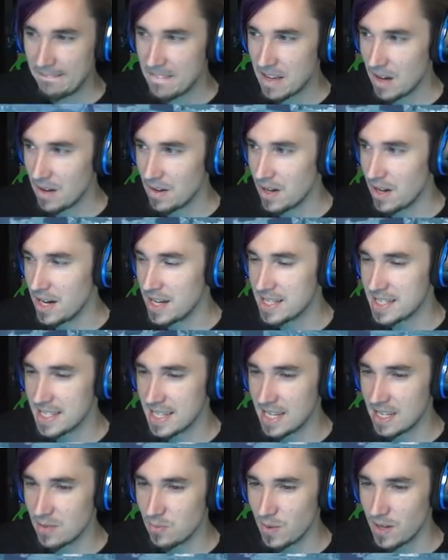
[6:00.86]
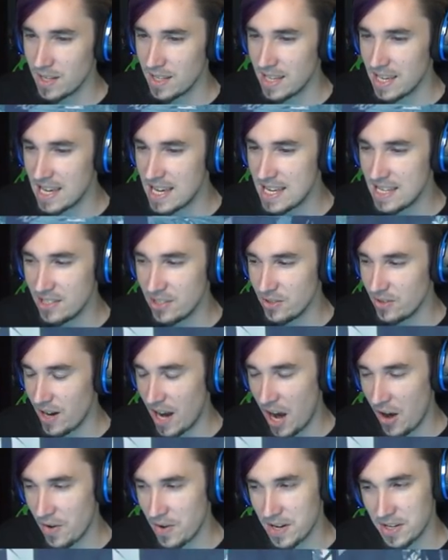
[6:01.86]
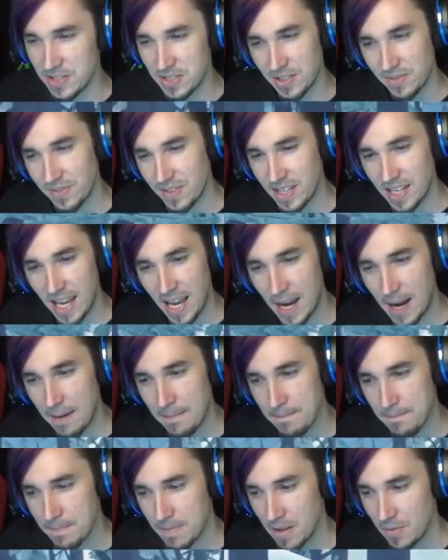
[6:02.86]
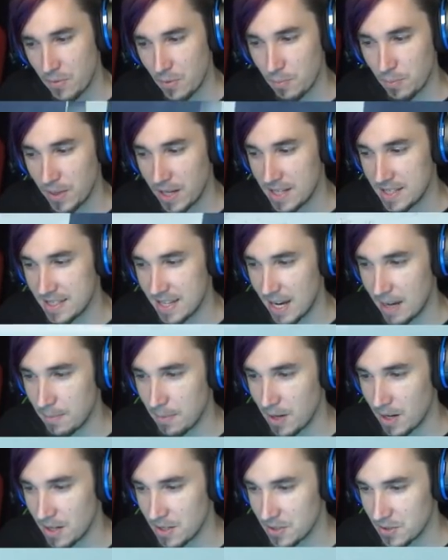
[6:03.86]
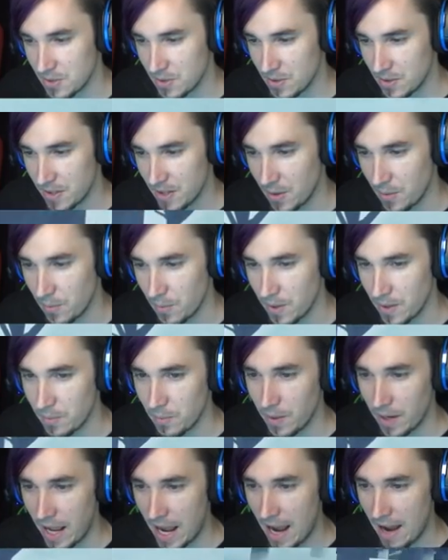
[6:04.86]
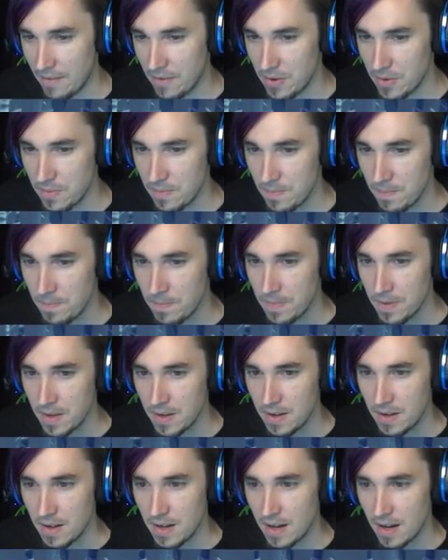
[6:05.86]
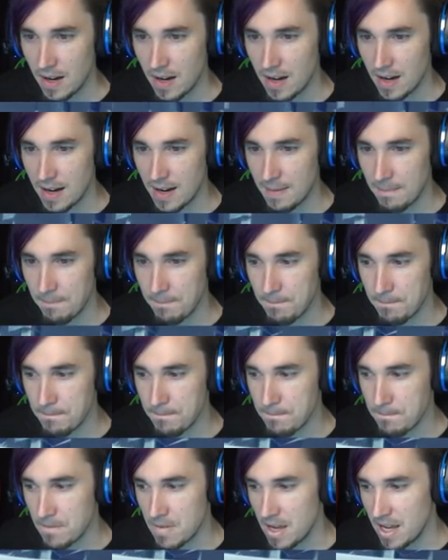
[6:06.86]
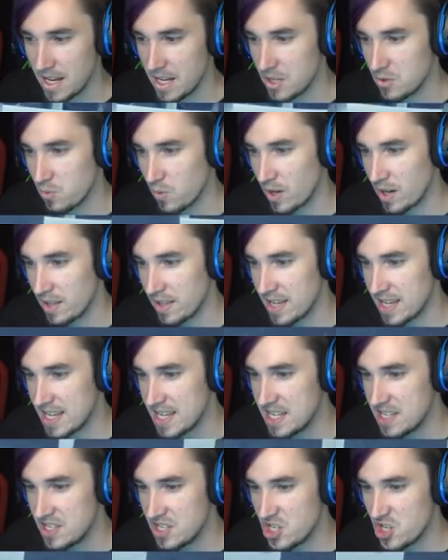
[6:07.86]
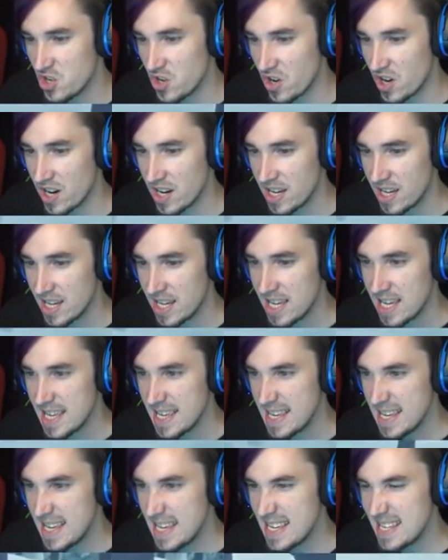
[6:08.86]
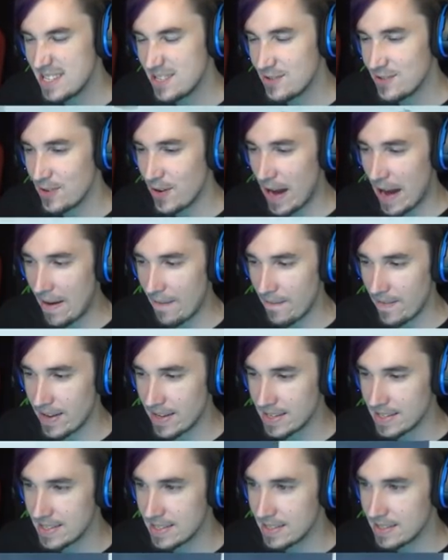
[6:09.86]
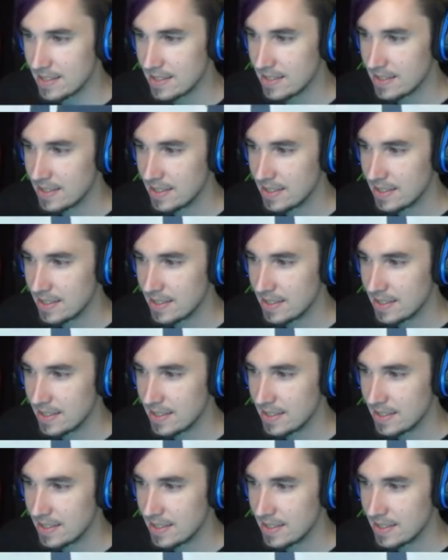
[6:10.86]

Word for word: Oh no, it's it's one of the easier areas of the game if you're playing sandbox or you know what what have you. Um, it is one of the easier easier areas.